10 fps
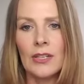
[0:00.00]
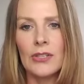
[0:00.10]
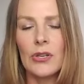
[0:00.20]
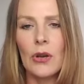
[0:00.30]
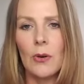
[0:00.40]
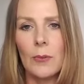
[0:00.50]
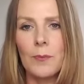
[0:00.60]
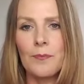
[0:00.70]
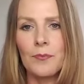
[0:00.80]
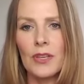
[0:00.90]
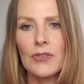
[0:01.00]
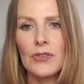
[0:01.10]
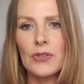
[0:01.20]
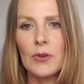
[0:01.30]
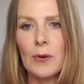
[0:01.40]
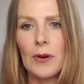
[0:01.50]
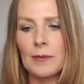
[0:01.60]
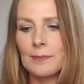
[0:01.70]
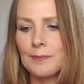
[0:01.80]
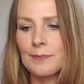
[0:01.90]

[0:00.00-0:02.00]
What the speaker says: So, super.